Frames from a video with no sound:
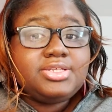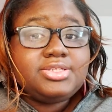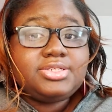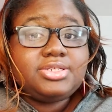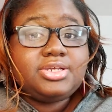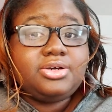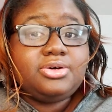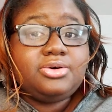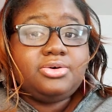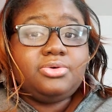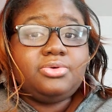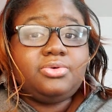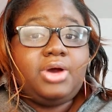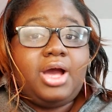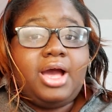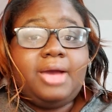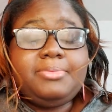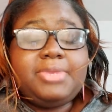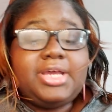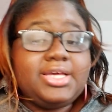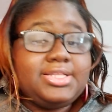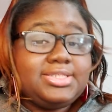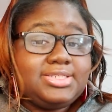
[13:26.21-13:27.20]
So
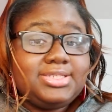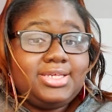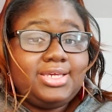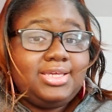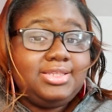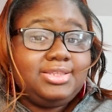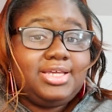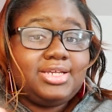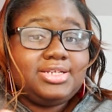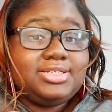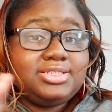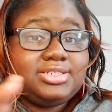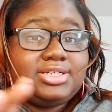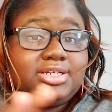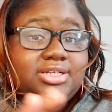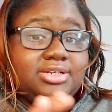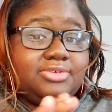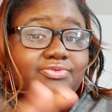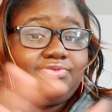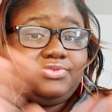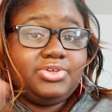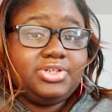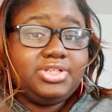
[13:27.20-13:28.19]
I'm not saying that it's going
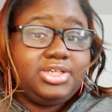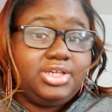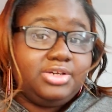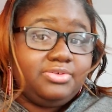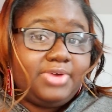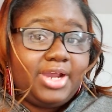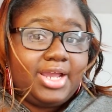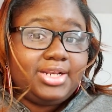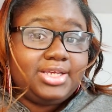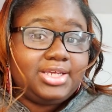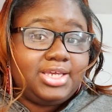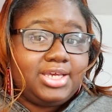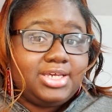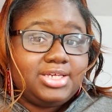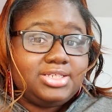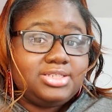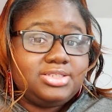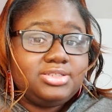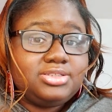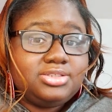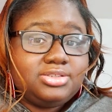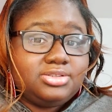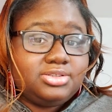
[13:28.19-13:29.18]
to fully eradicate
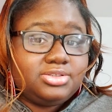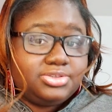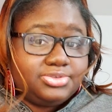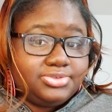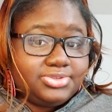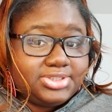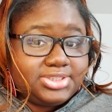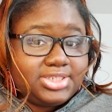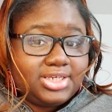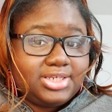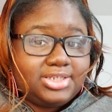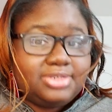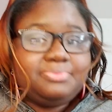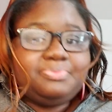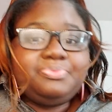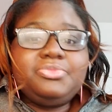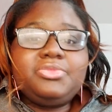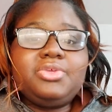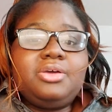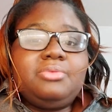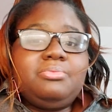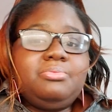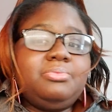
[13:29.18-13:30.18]
loose skin,
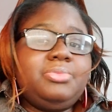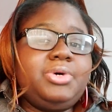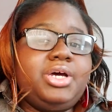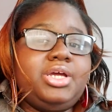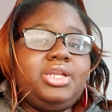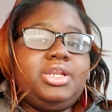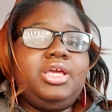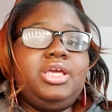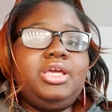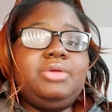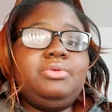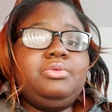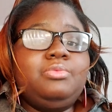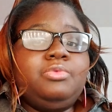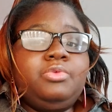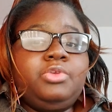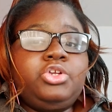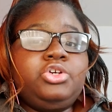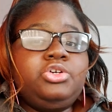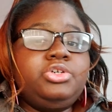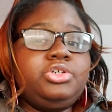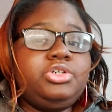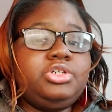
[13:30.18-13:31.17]
but it
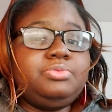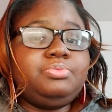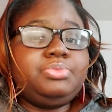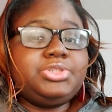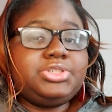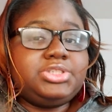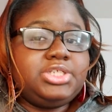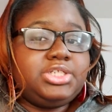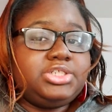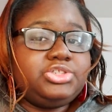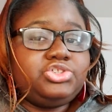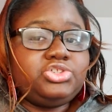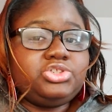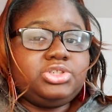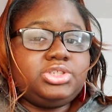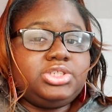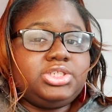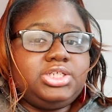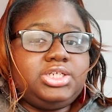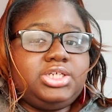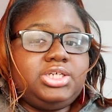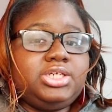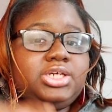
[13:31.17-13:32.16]
could
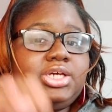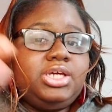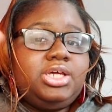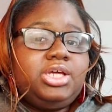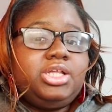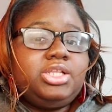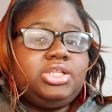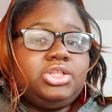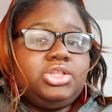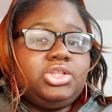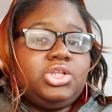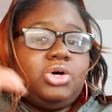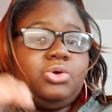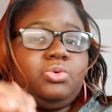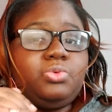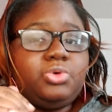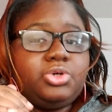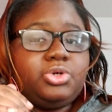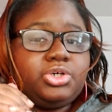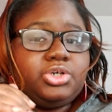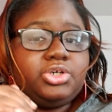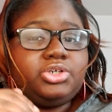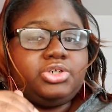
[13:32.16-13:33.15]
potentially
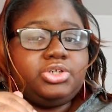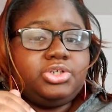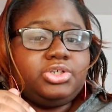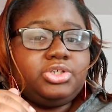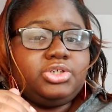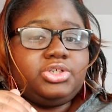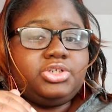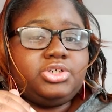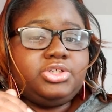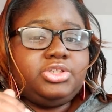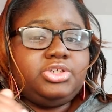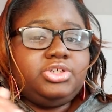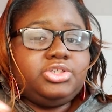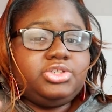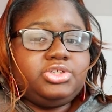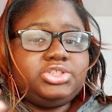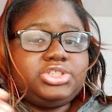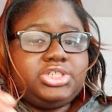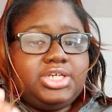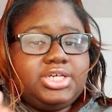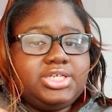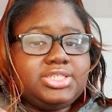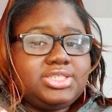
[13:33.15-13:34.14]
lower your
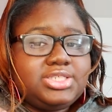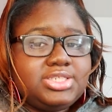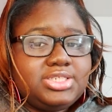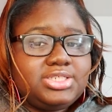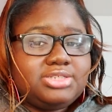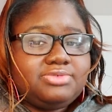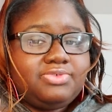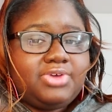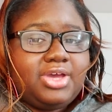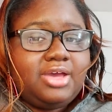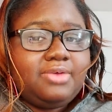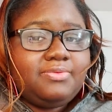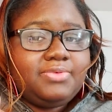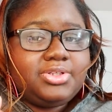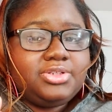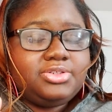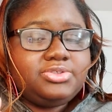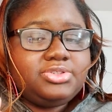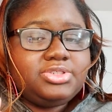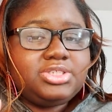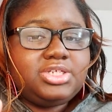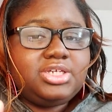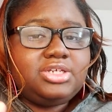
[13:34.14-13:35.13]
chances of having
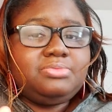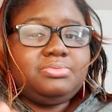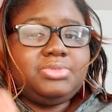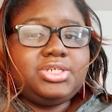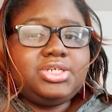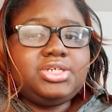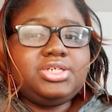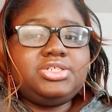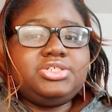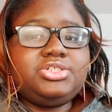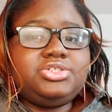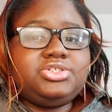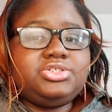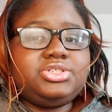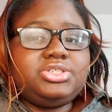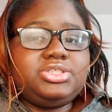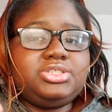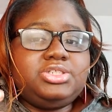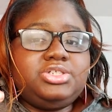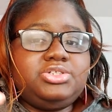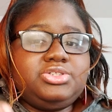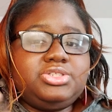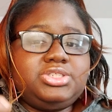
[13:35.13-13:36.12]
loose skin, because your
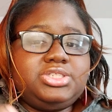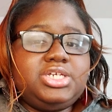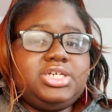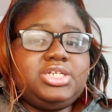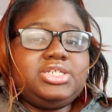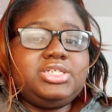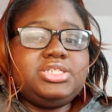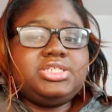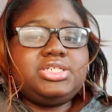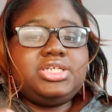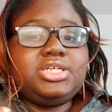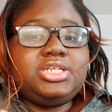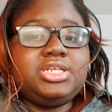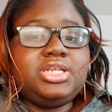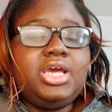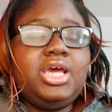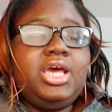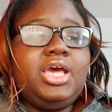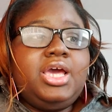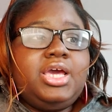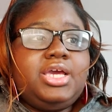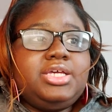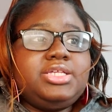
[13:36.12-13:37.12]
skin is in
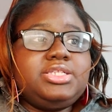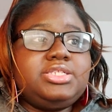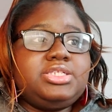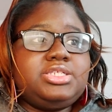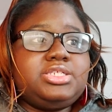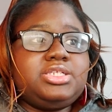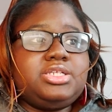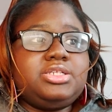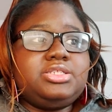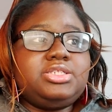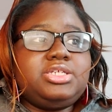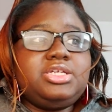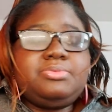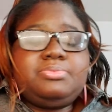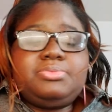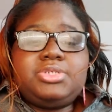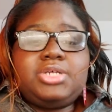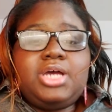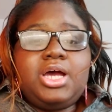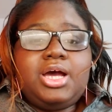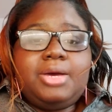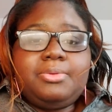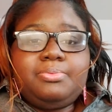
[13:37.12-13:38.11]
its
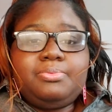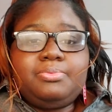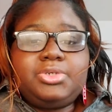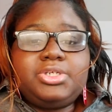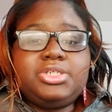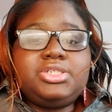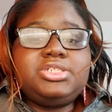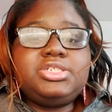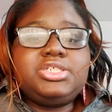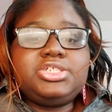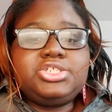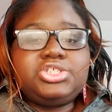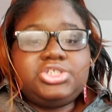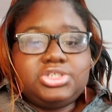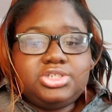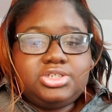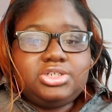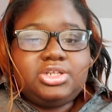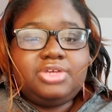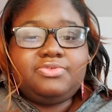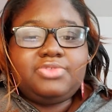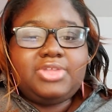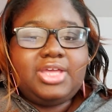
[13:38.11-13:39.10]
tip-top
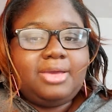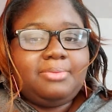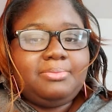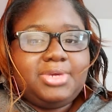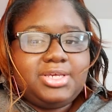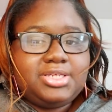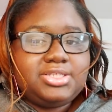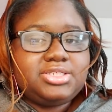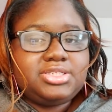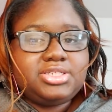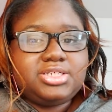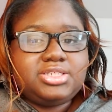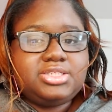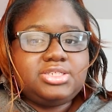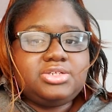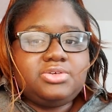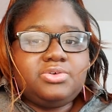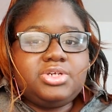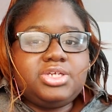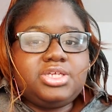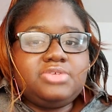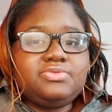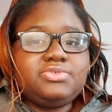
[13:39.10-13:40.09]
condition, if that makes sense.
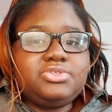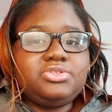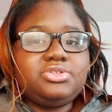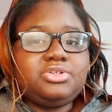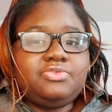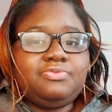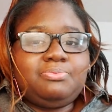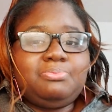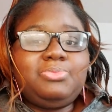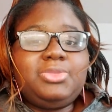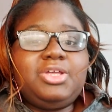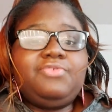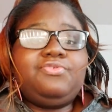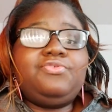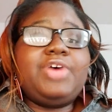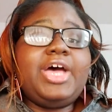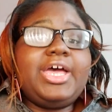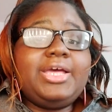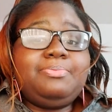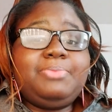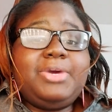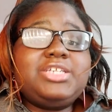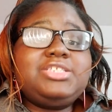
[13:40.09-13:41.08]
So it gives you the
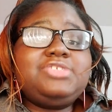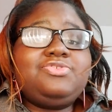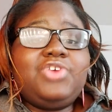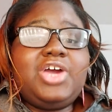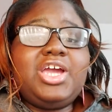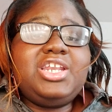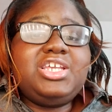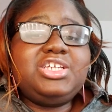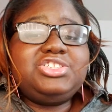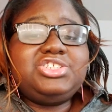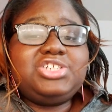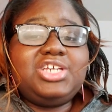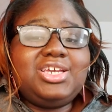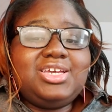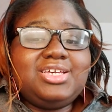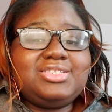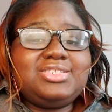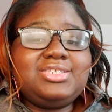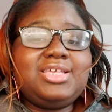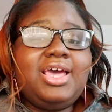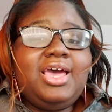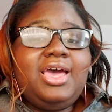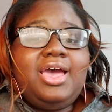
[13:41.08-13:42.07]
best fighting
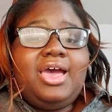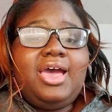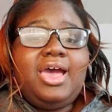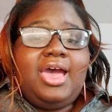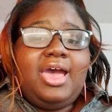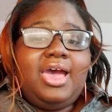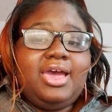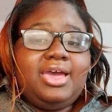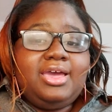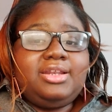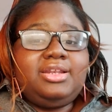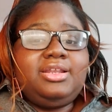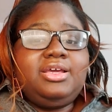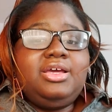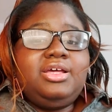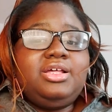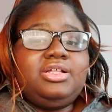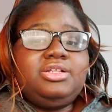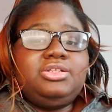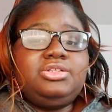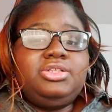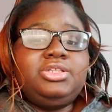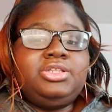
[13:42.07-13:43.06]
chance at
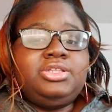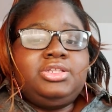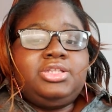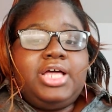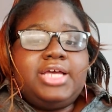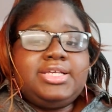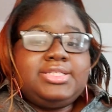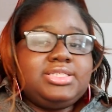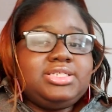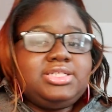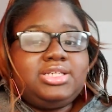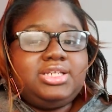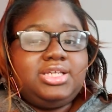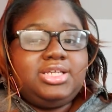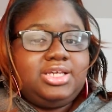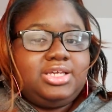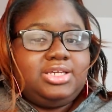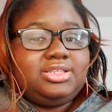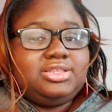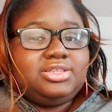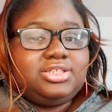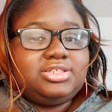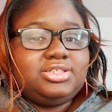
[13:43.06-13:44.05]

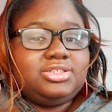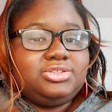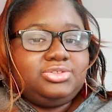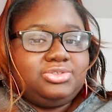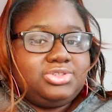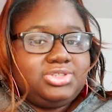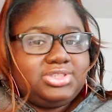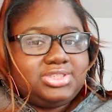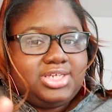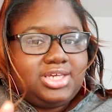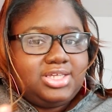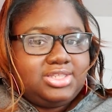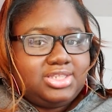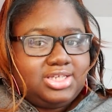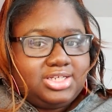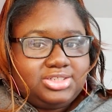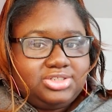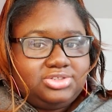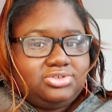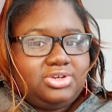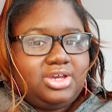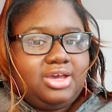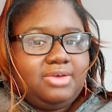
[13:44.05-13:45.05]
lessening the loose skin
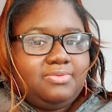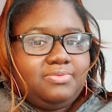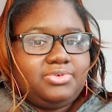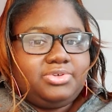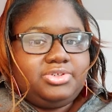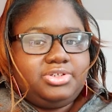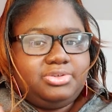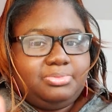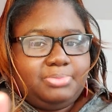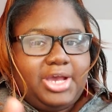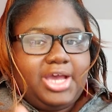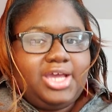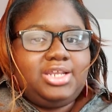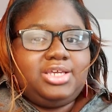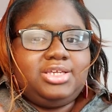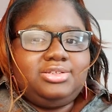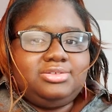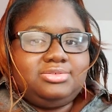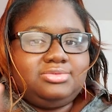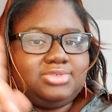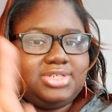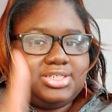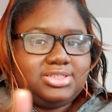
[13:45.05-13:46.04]
that you have on your body.
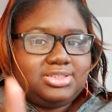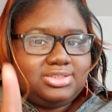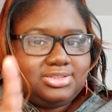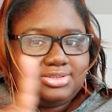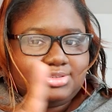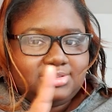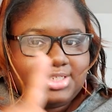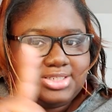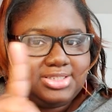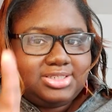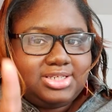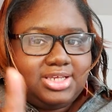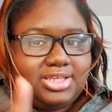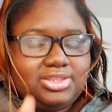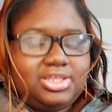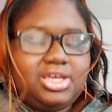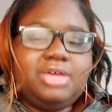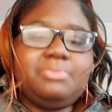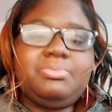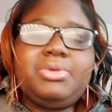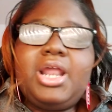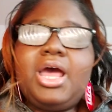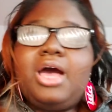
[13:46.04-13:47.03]
Let's say
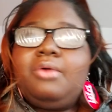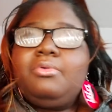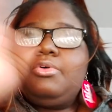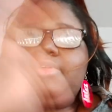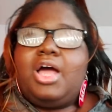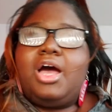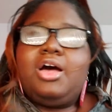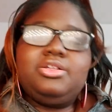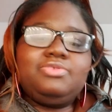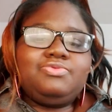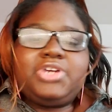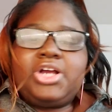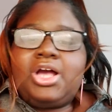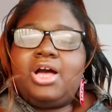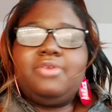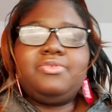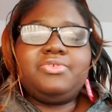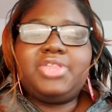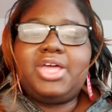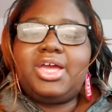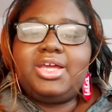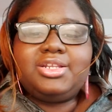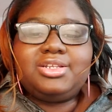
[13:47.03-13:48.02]
that. But I'll
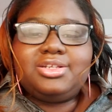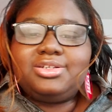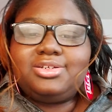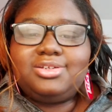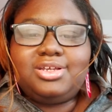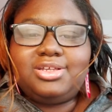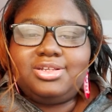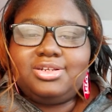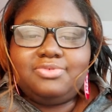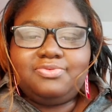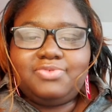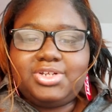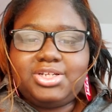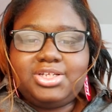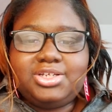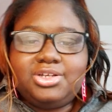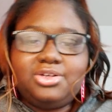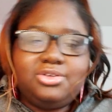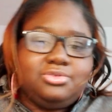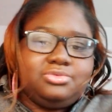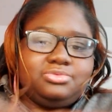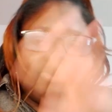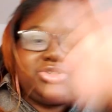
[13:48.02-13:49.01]
recover that in a
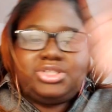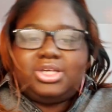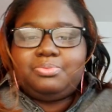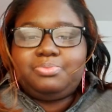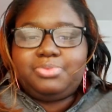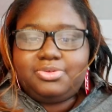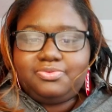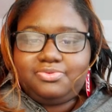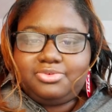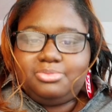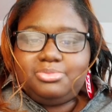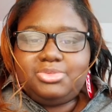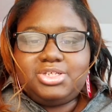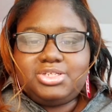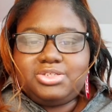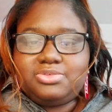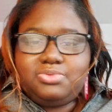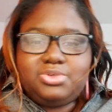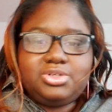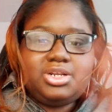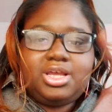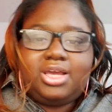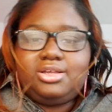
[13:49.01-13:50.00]
video separate from
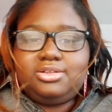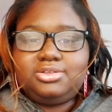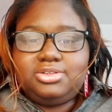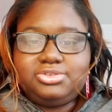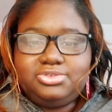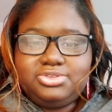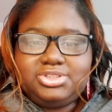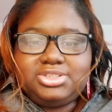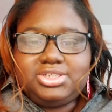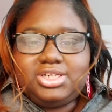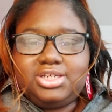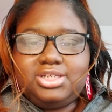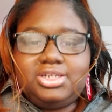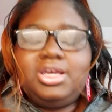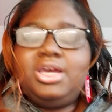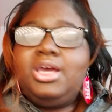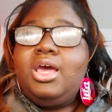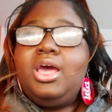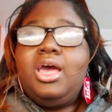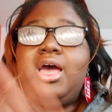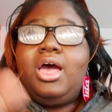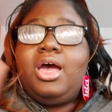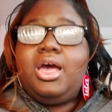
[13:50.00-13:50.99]
this one, loose skin.
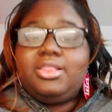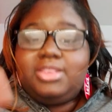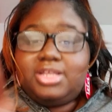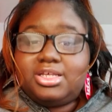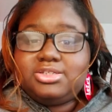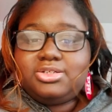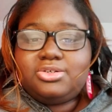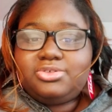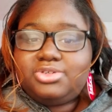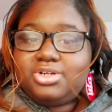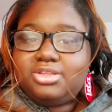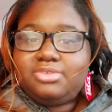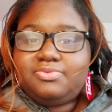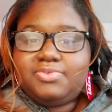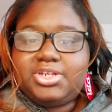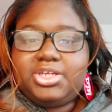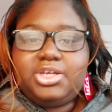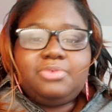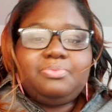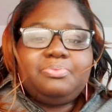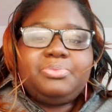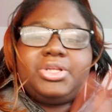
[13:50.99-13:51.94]
That's a whole nother video.